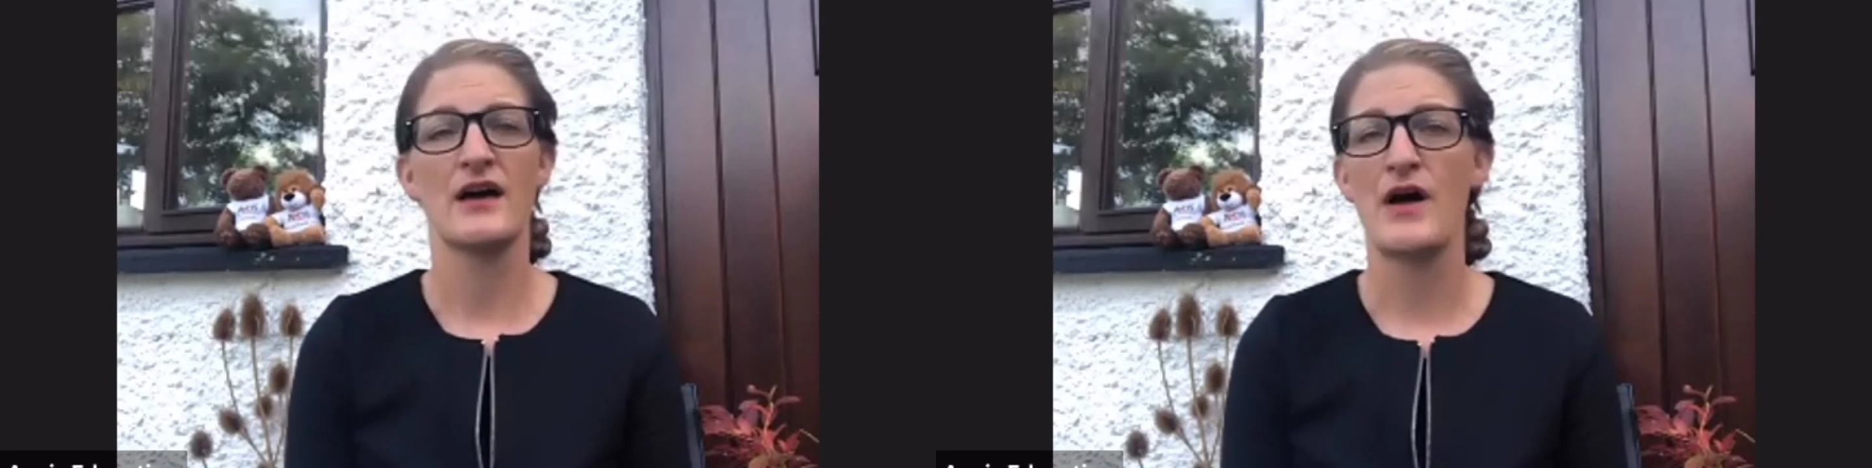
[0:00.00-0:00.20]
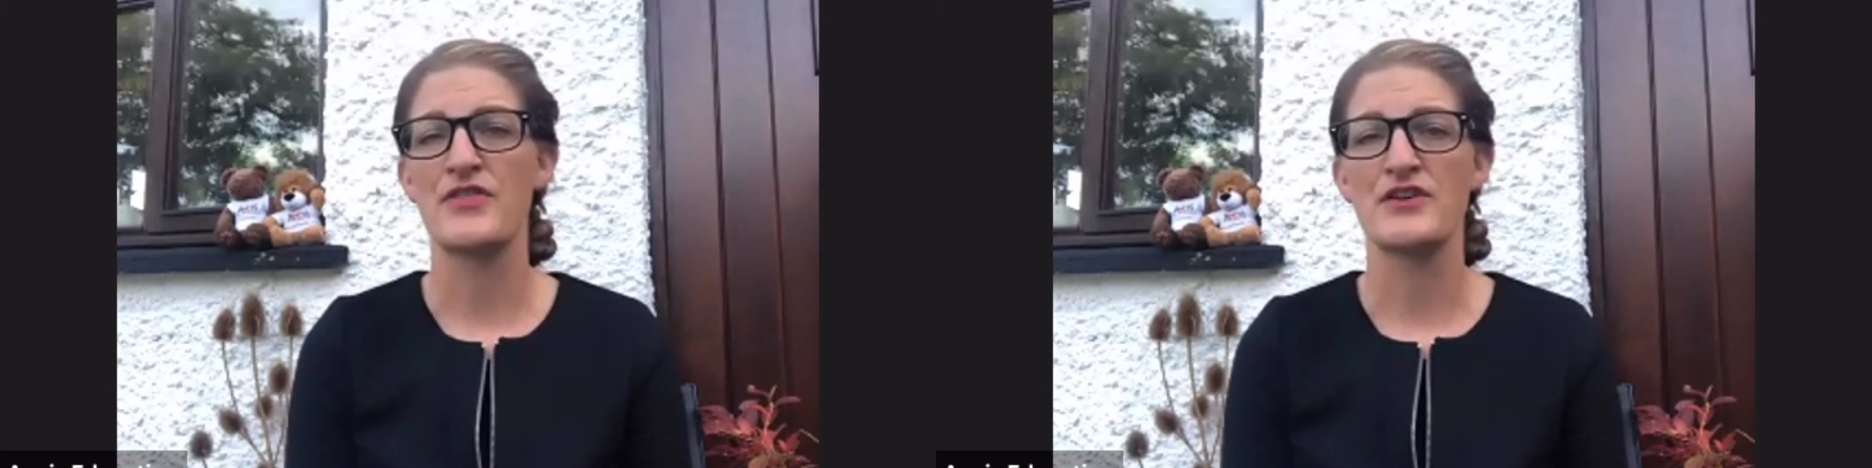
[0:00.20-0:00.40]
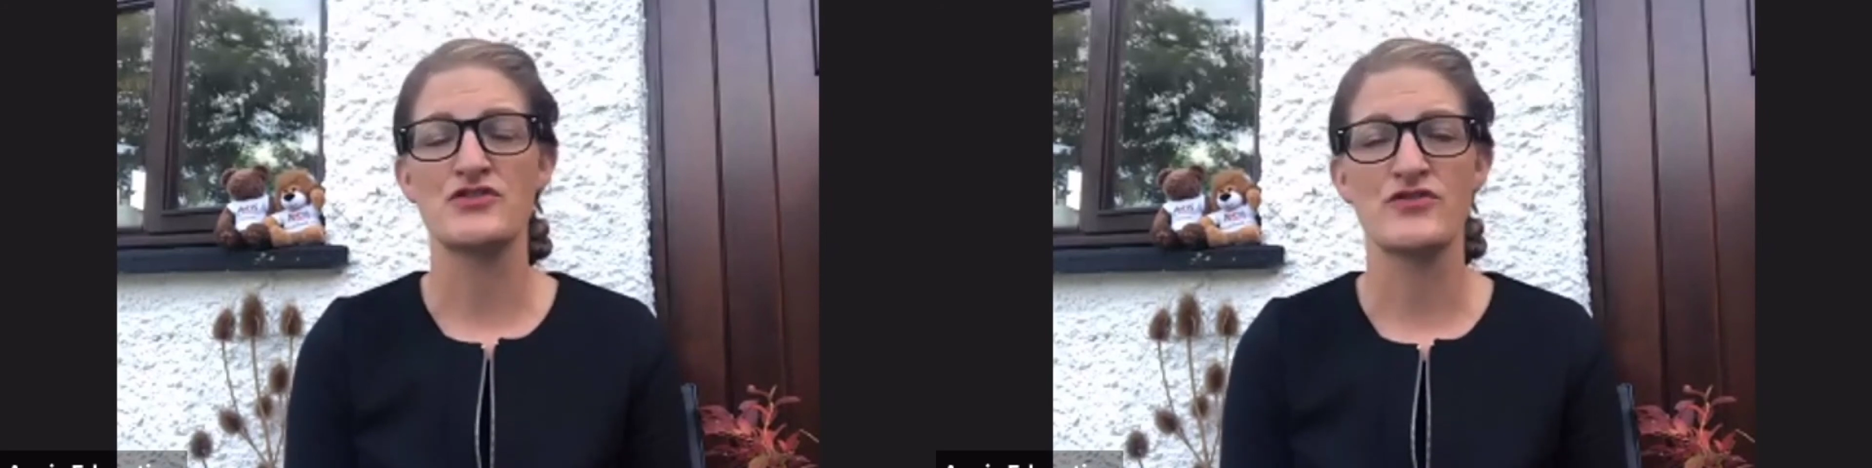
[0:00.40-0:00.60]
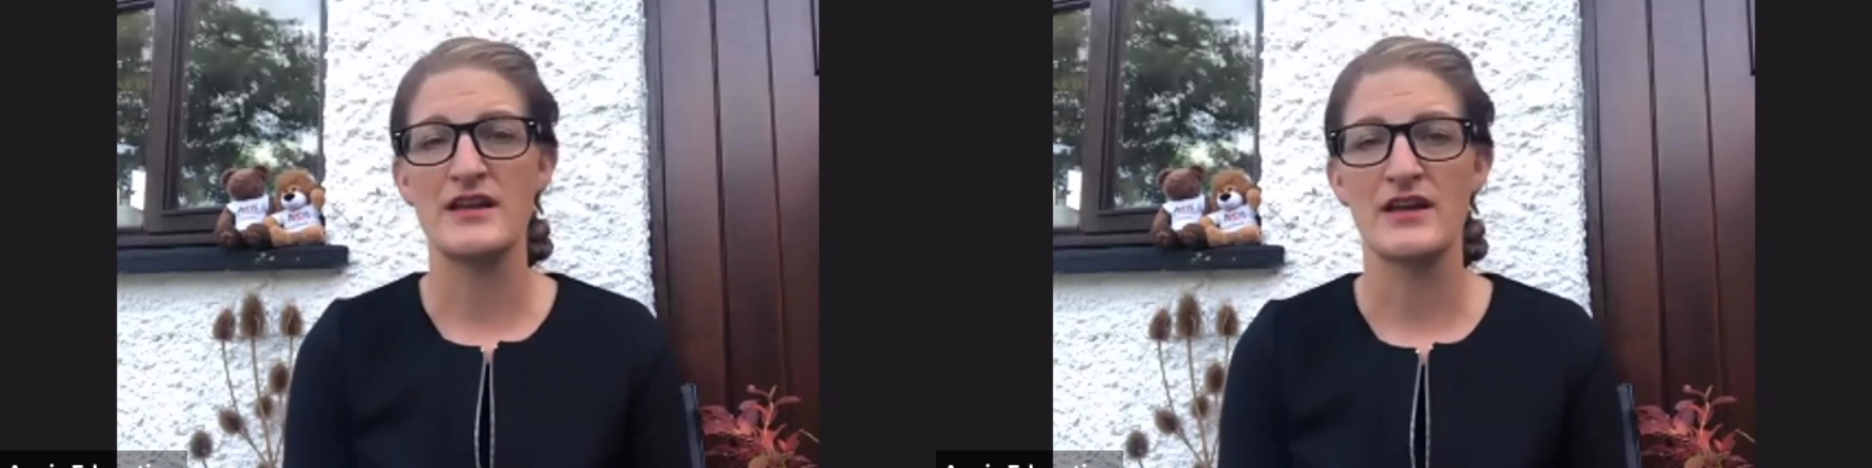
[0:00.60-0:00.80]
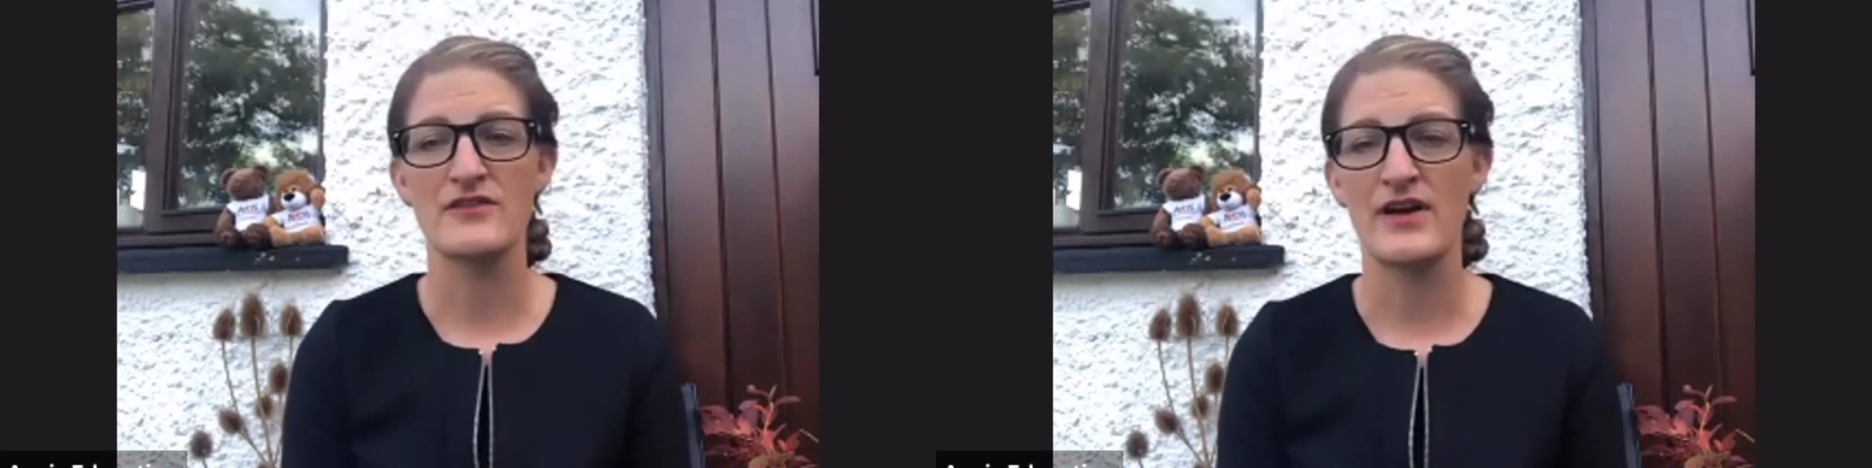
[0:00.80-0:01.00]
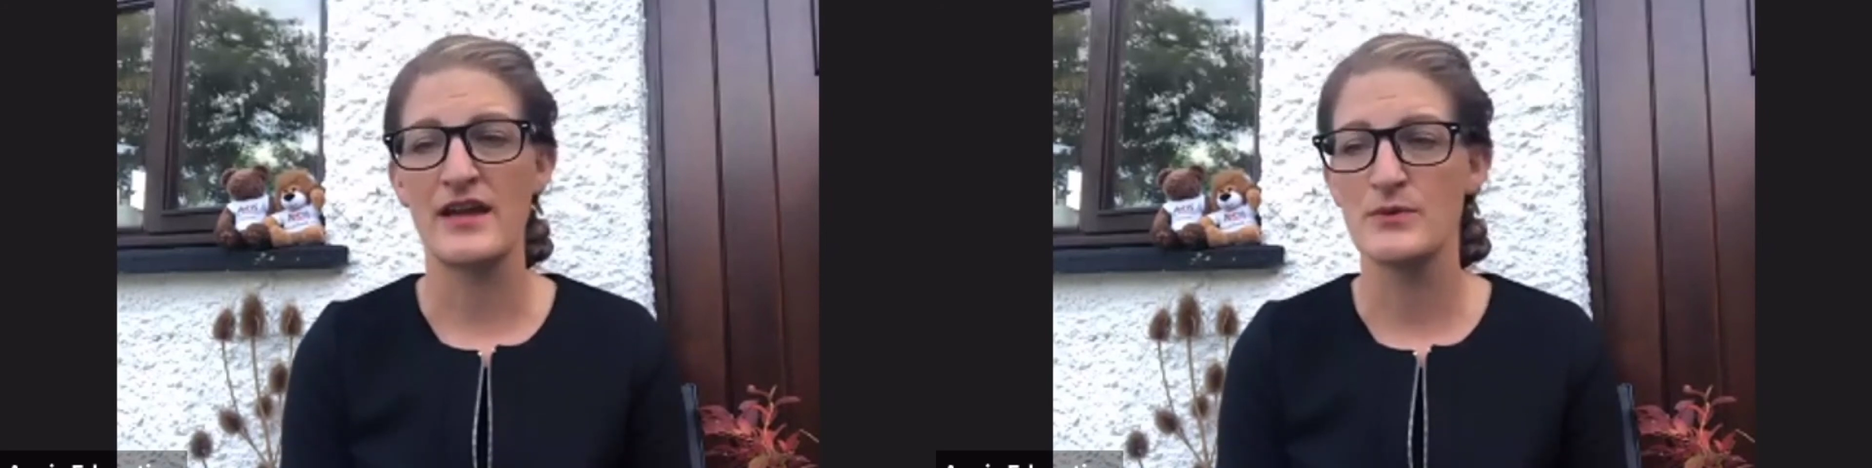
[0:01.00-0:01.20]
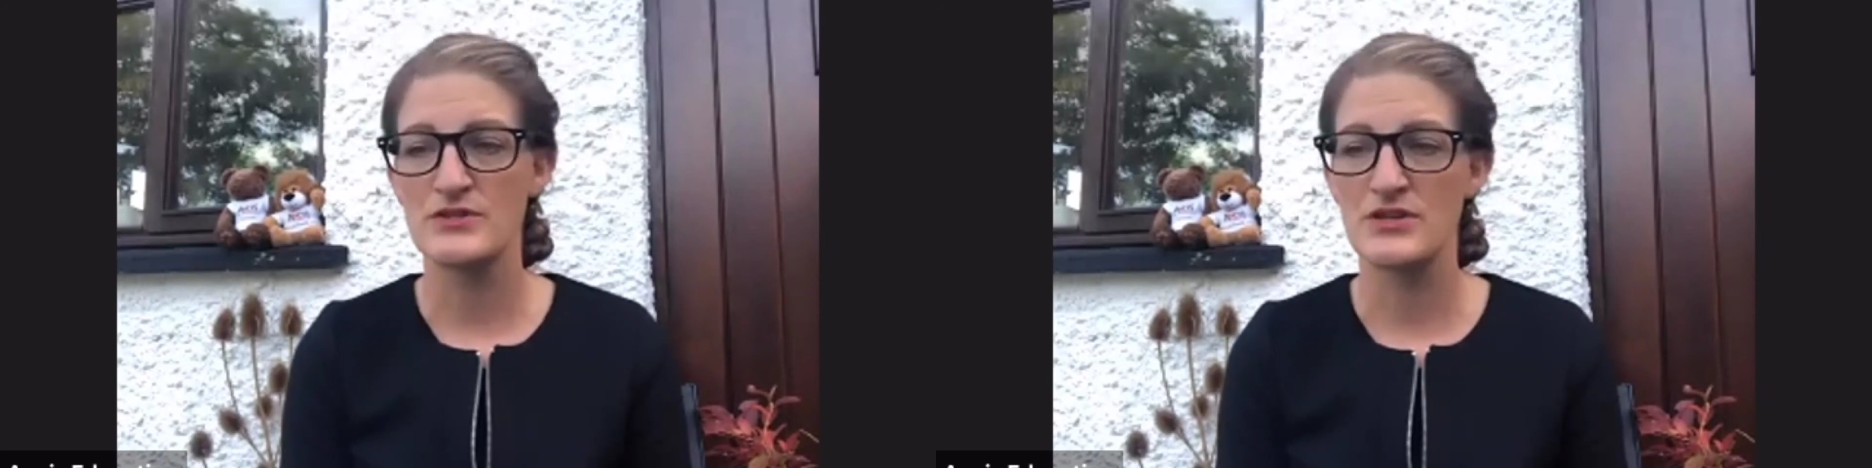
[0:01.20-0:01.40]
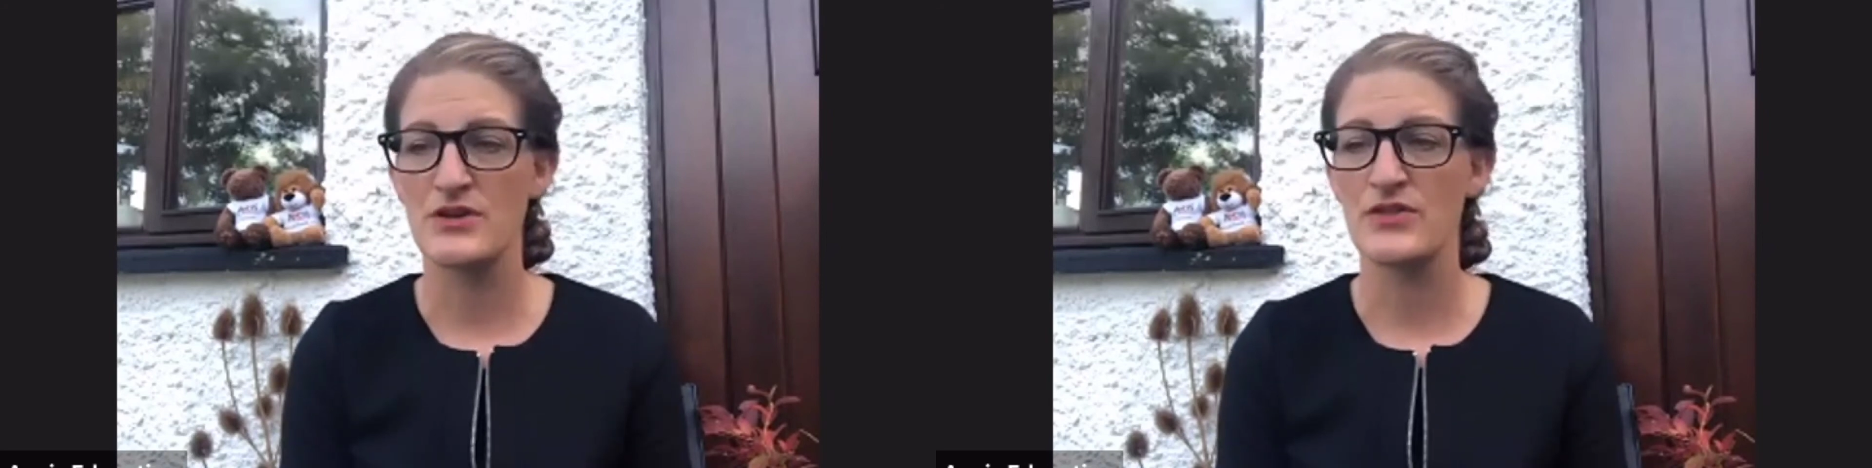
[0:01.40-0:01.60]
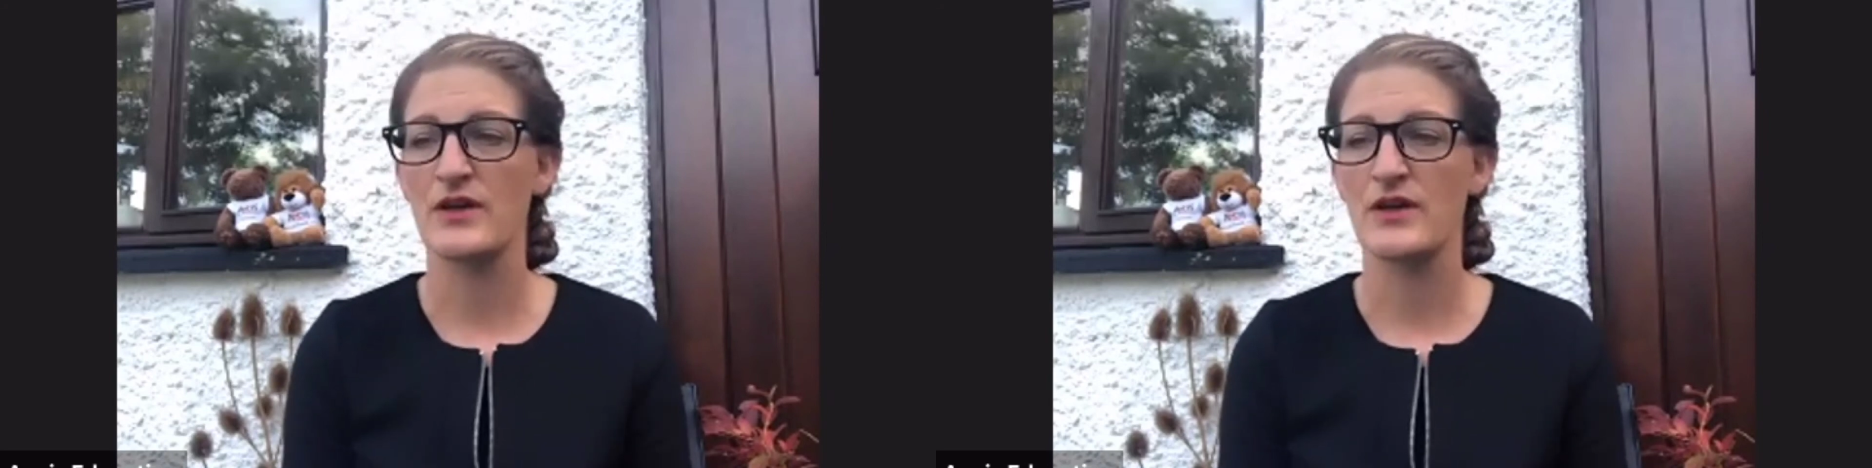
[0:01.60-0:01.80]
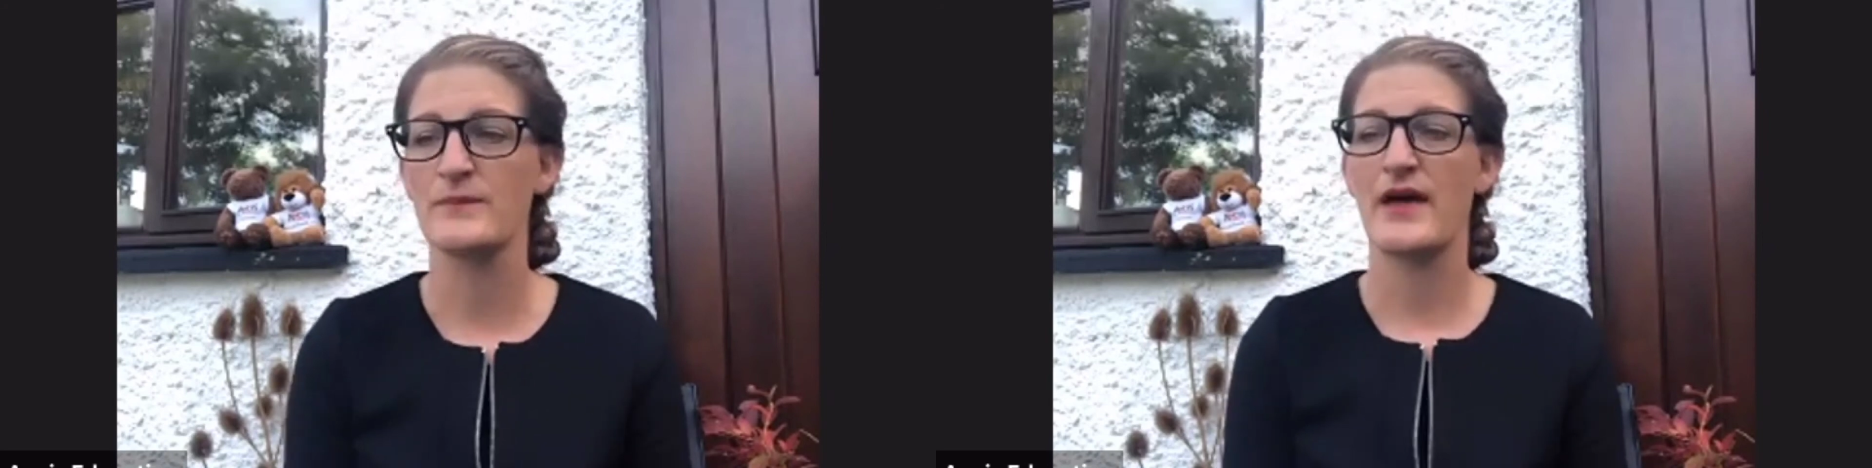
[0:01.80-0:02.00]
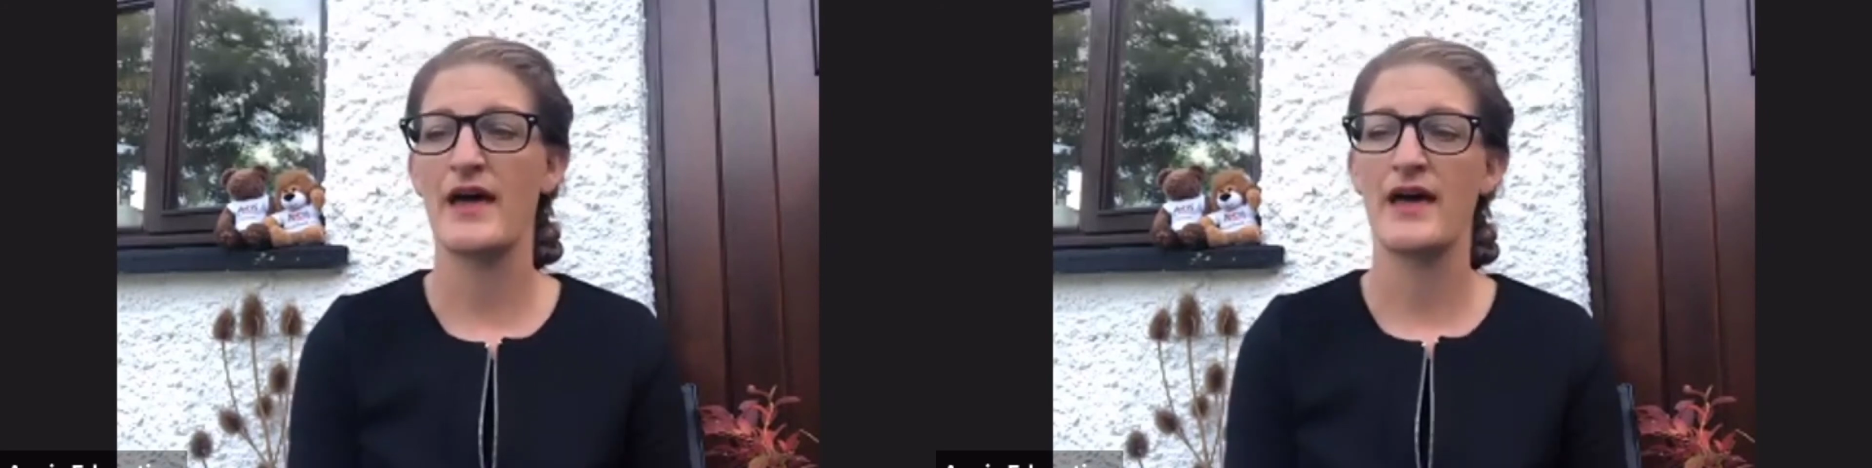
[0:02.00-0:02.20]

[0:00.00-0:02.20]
other training available to them.